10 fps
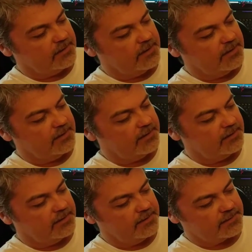
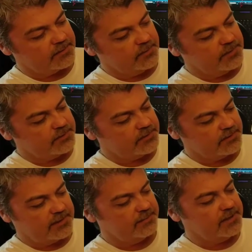a switch
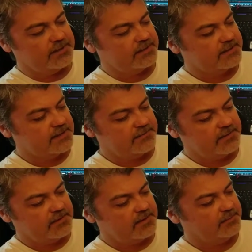like pin
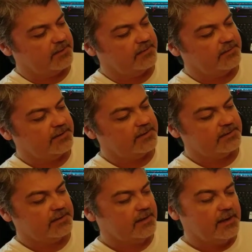7, I believe it
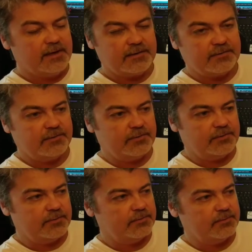is,
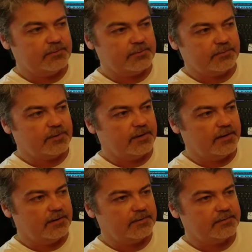to
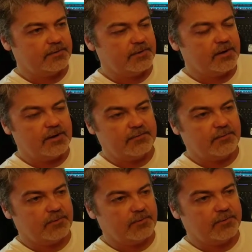turn on
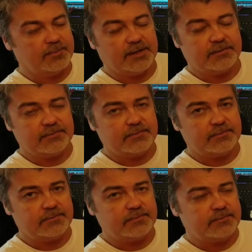for about
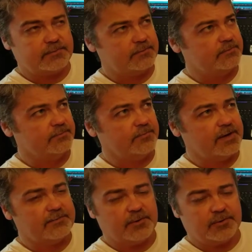
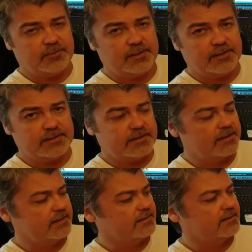500
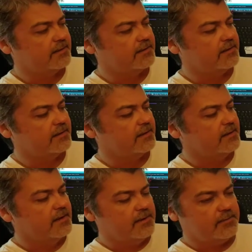milliseconds, I think,
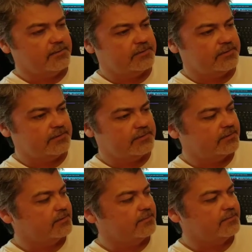which
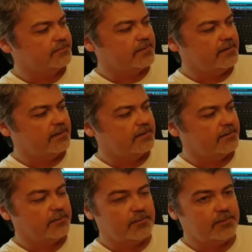is
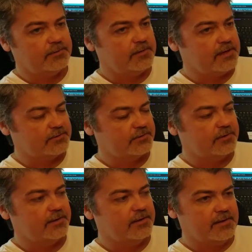going to
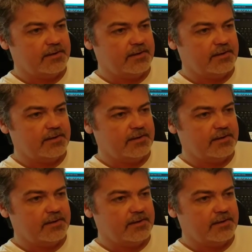actually